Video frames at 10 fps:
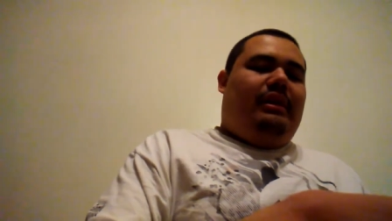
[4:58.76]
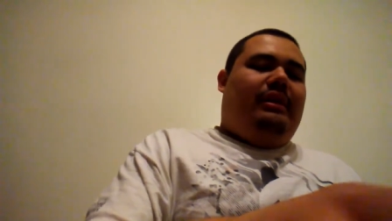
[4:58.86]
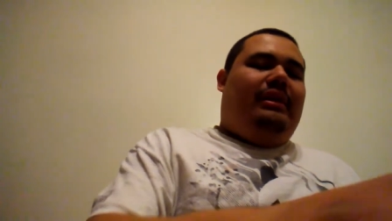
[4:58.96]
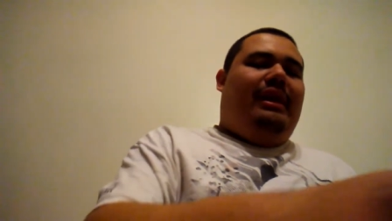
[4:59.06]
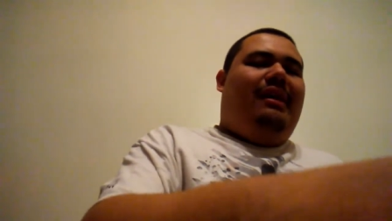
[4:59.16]

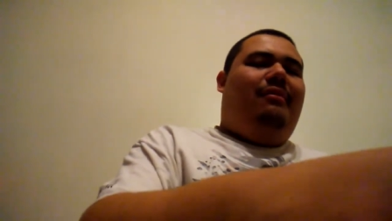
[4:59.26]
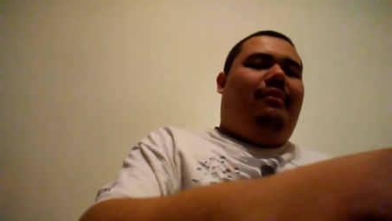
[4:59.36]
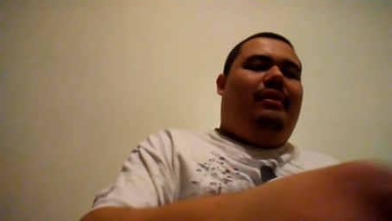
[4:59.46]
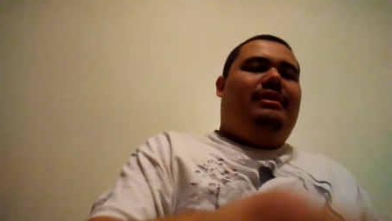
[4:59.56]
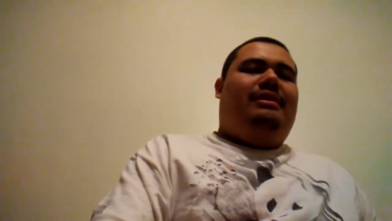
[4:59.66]
And that
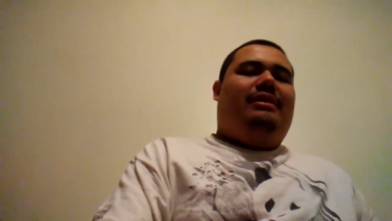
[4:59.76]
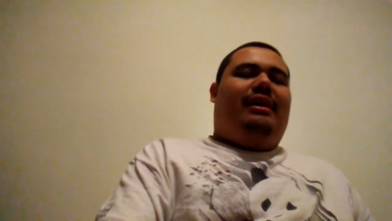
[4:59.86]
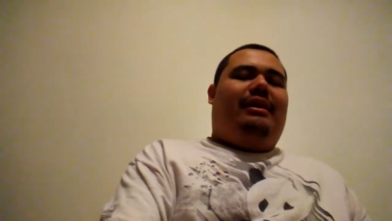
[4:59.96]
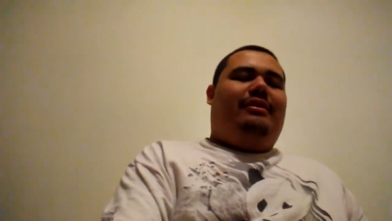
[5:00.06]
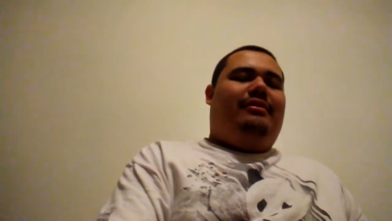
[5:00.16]
was
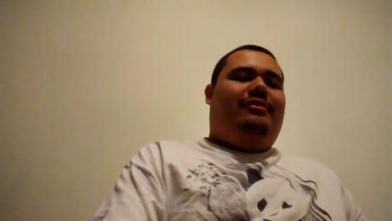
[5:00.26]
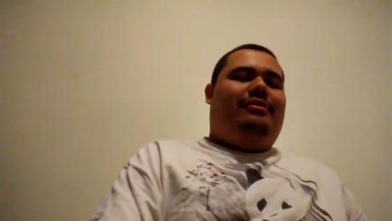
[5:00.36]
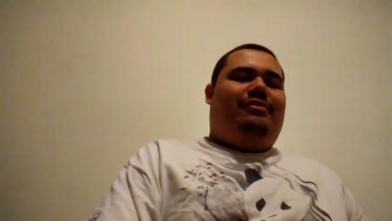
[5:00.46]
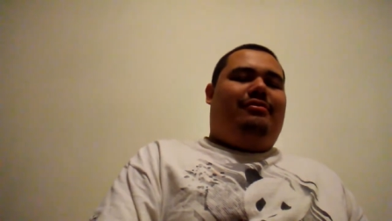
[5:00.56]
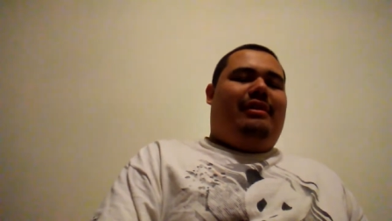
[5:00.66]
Doctor
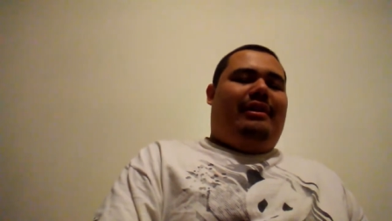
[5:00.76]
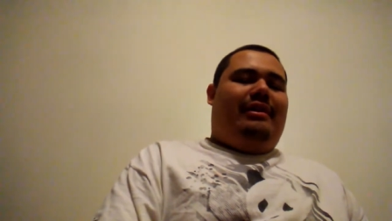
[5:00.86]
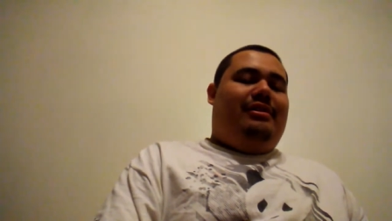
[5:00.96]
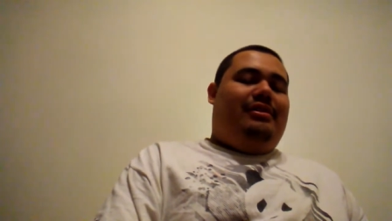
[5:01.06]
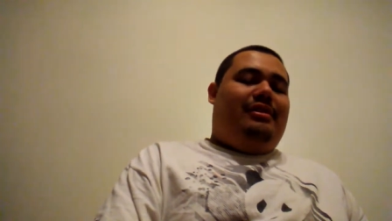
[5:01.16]

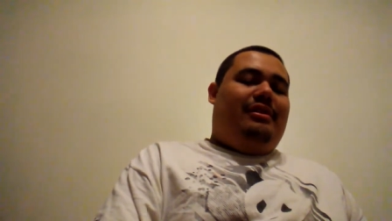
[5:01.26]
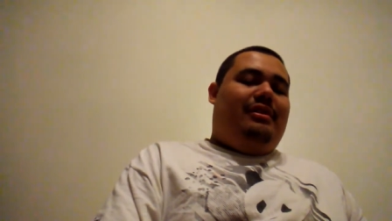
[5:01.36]
Strange.